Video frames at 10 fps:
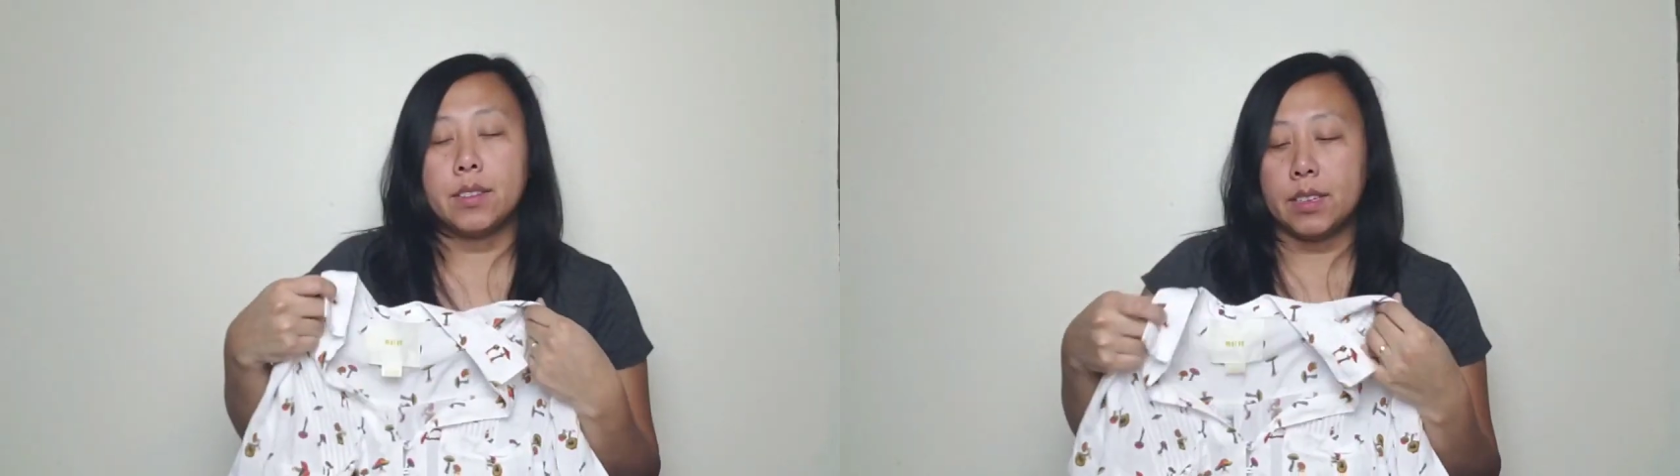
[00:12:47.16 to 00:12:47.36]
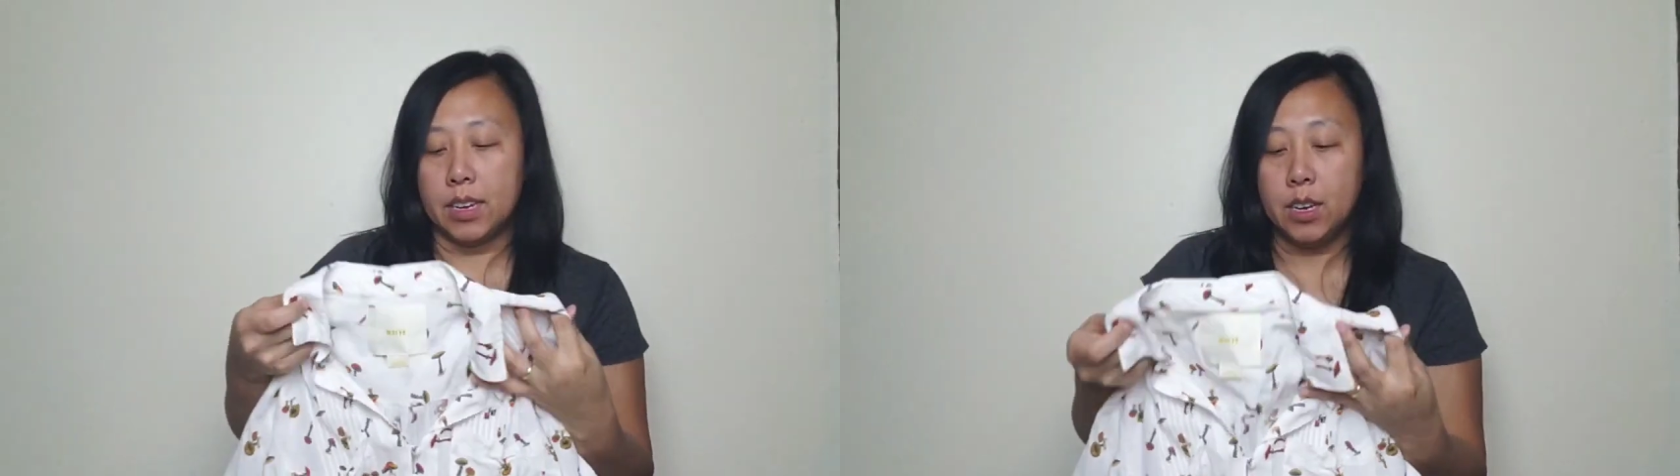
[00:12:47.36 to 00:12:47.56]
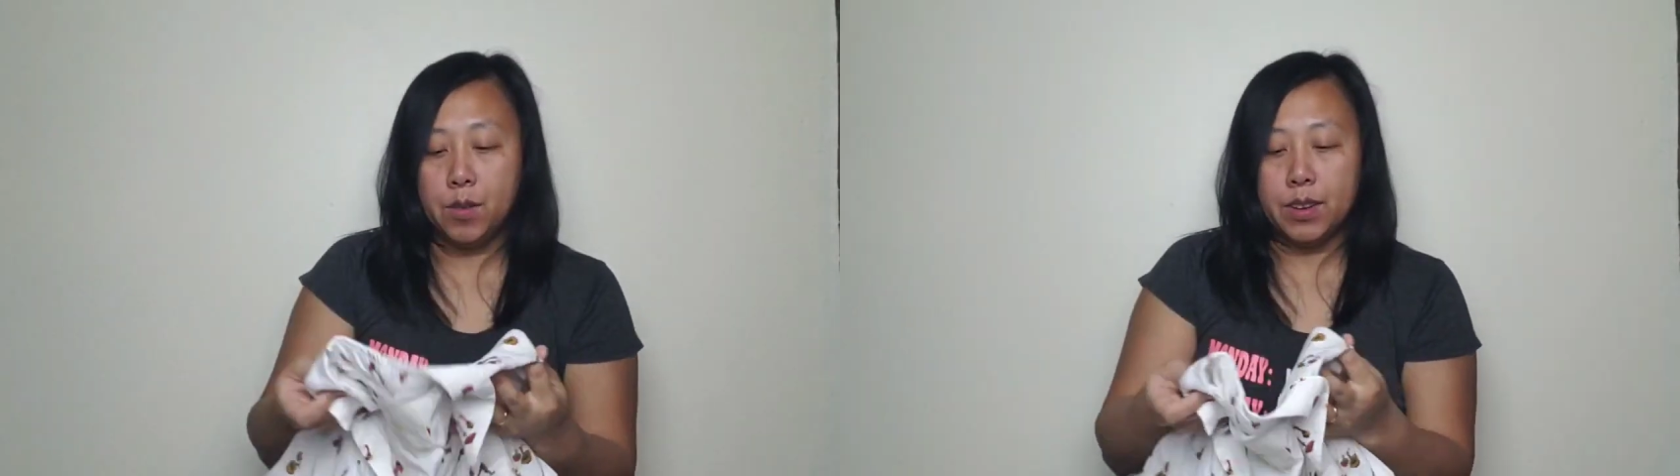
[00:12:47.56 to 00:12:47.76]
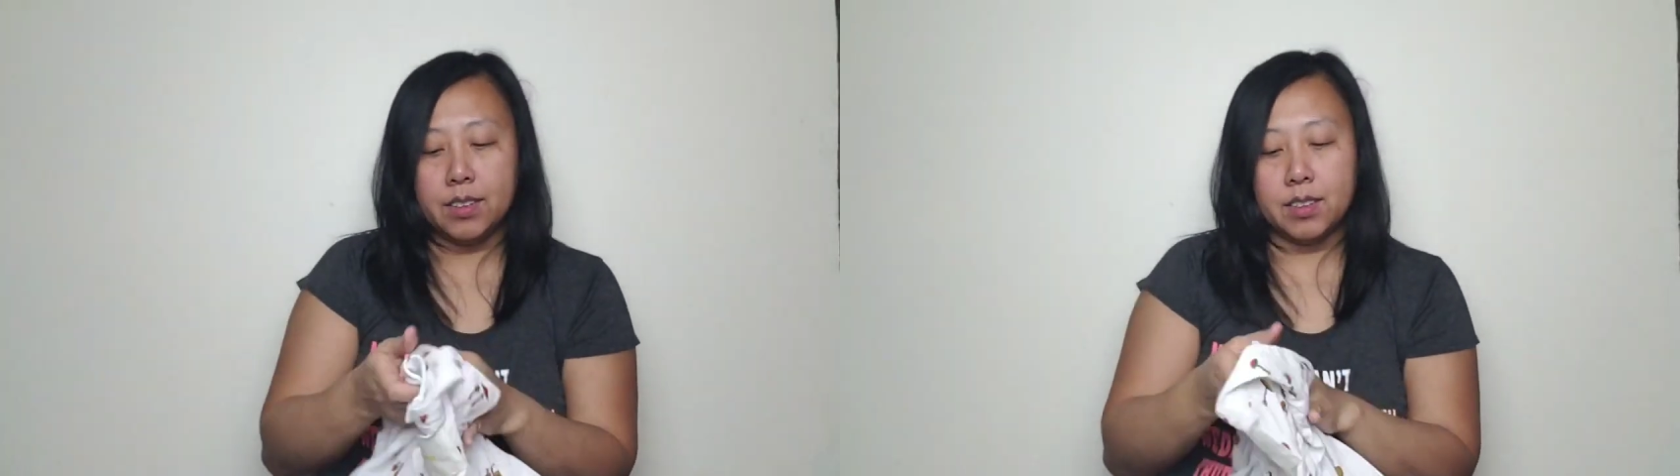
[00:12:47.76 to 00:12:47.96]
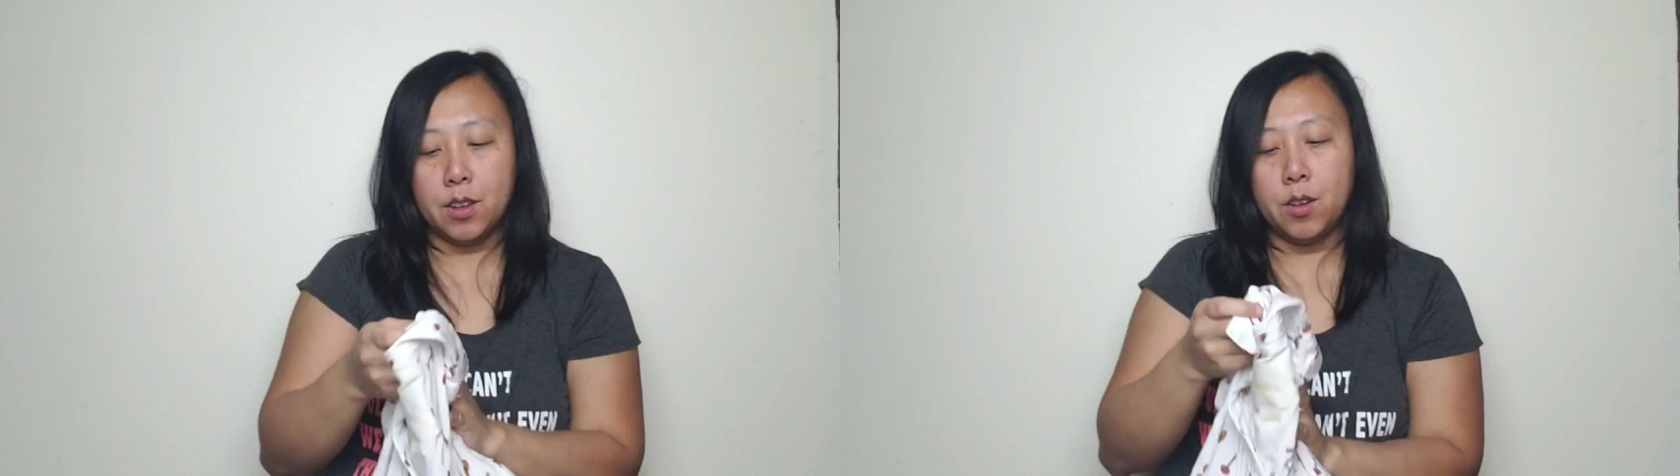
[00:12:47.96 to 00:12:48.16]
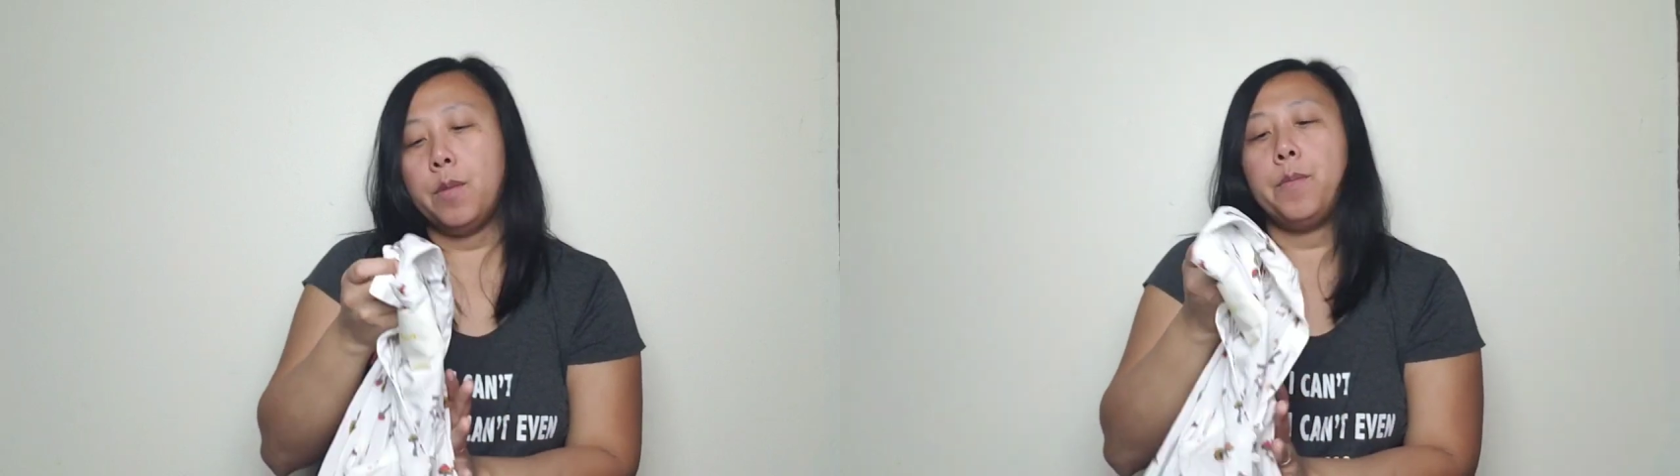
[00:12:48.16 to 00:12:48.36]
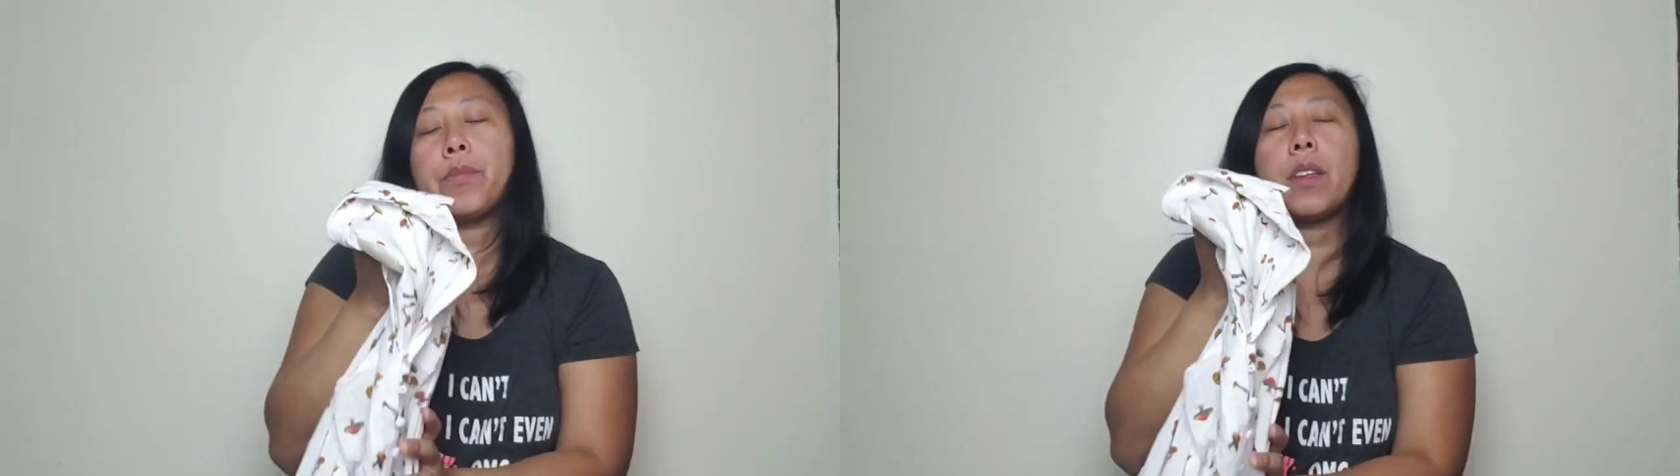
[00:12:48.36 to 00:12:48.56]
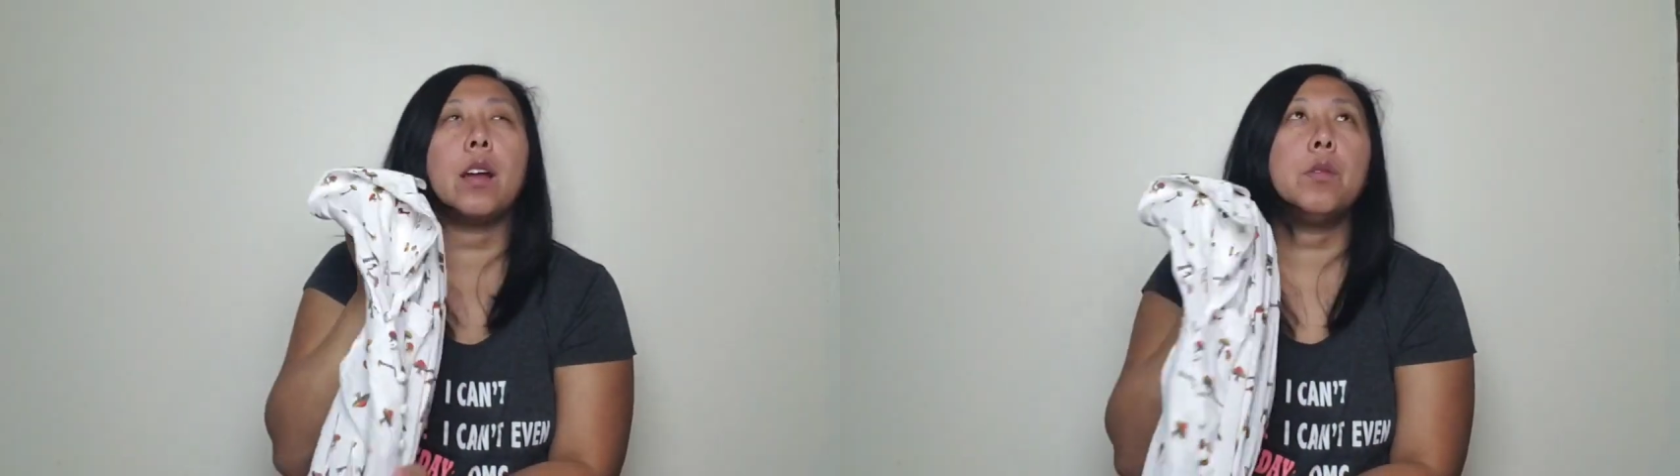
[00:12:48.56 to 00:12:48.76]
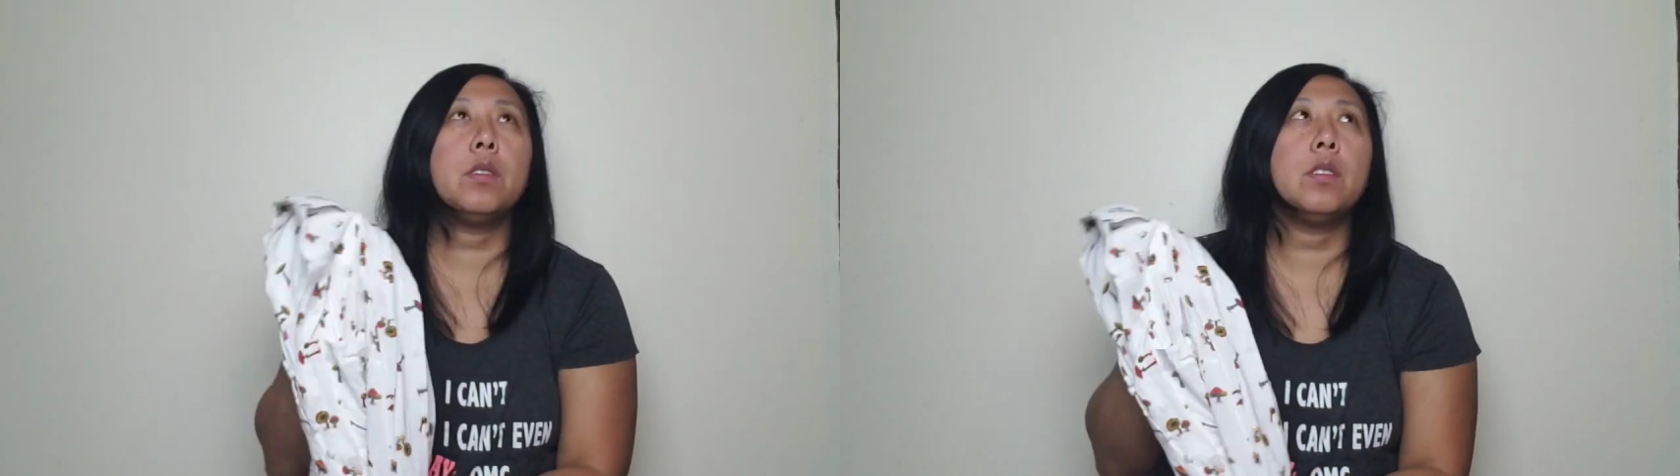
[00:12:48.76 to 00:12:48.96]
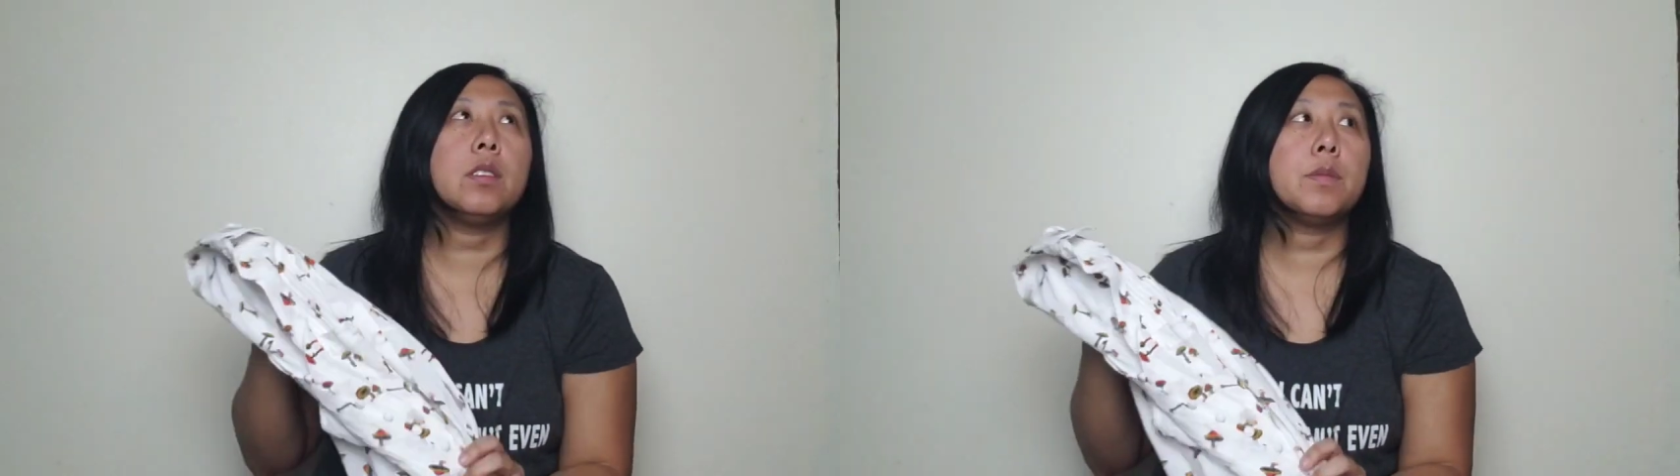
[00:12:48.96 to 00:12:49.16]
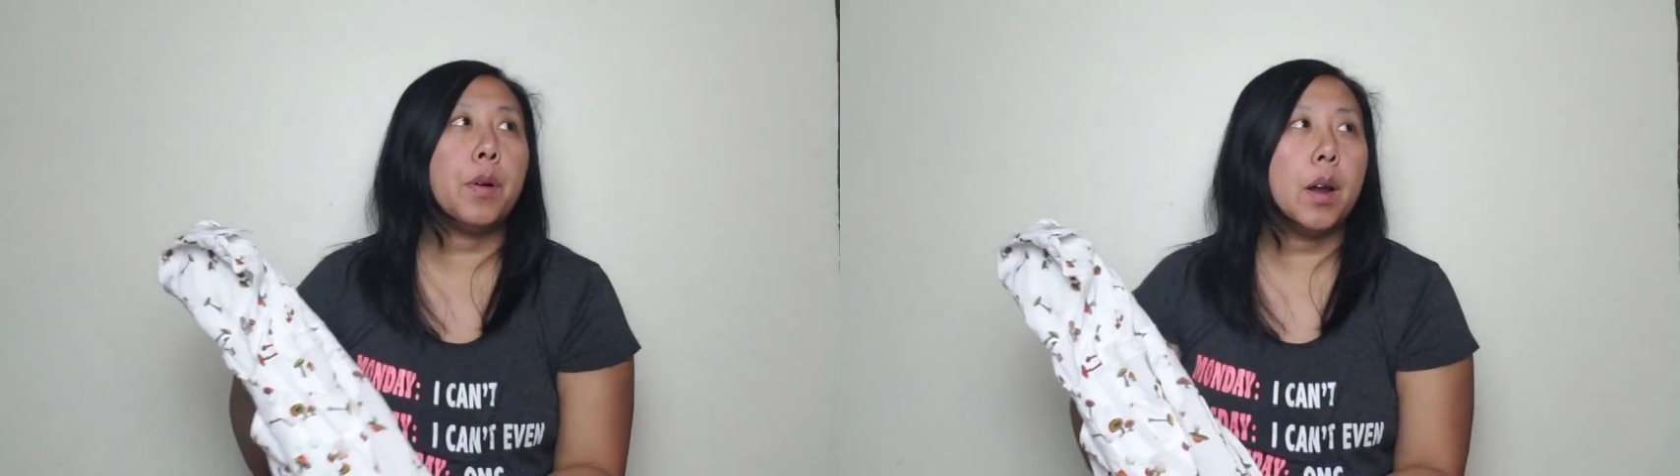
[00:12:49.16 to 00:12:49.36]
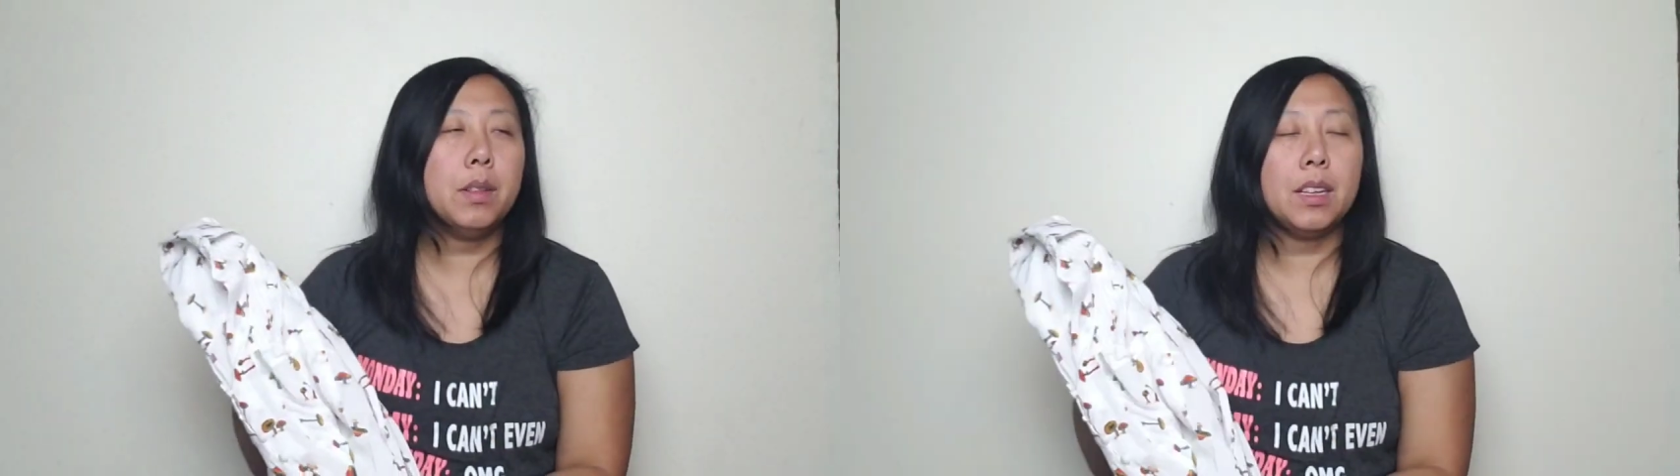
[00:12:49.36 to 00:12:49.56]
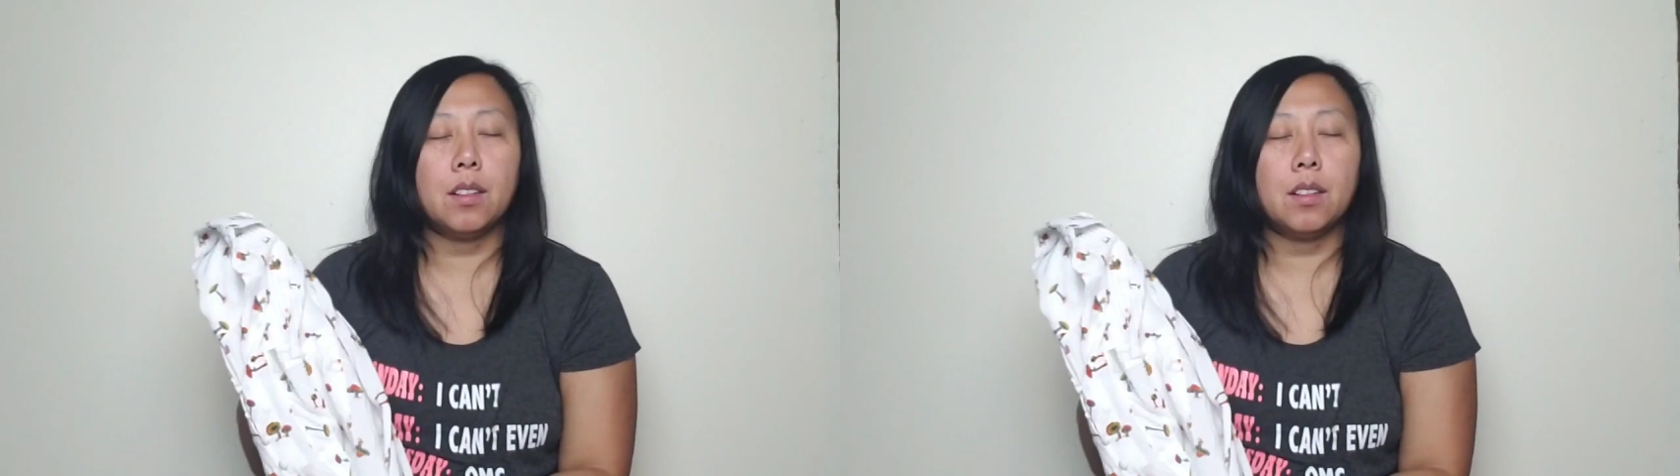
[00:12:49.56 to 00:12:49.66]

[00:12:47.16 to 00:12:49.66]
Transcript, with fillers: it. Anyway, so I was probably the